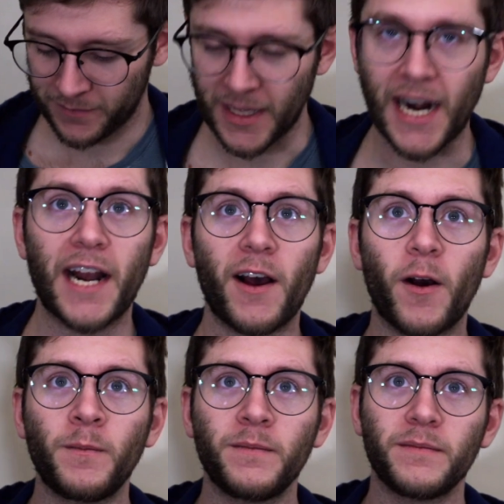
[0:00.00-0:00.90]
And I
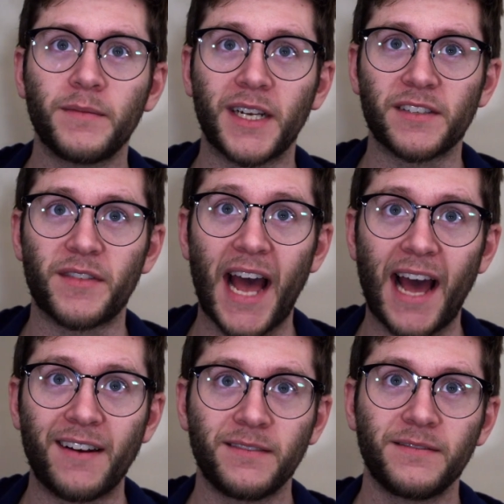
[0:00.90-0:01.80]
know, because of
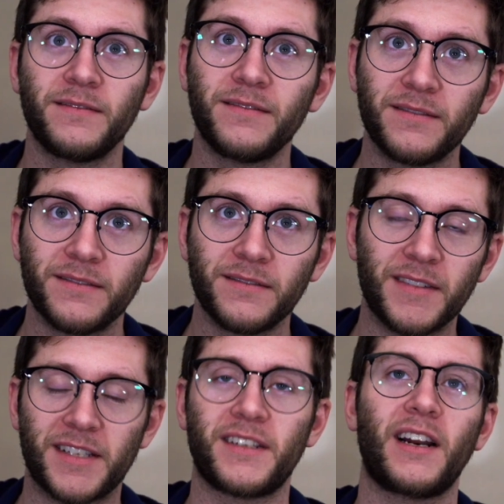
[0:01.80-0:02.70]
that,
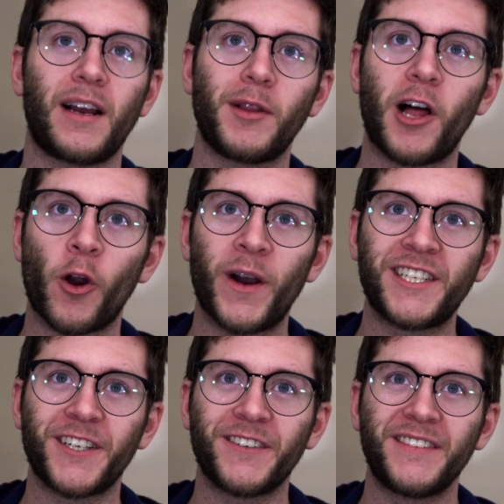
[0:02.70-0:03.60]
this is going to come a long way
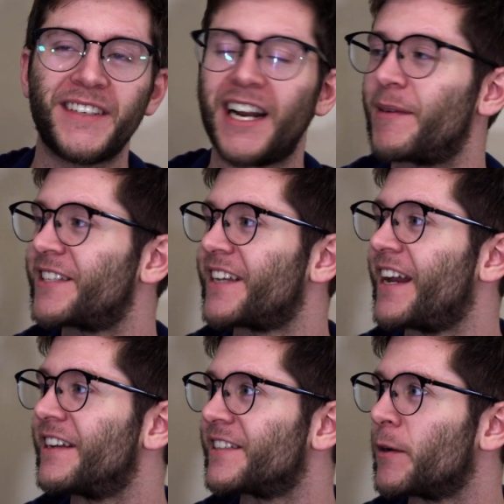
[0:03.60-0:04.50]
too. And I'm
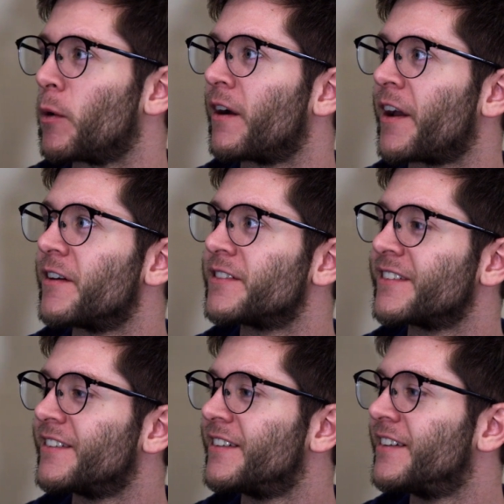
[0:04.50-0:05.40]
excited to see where it goes.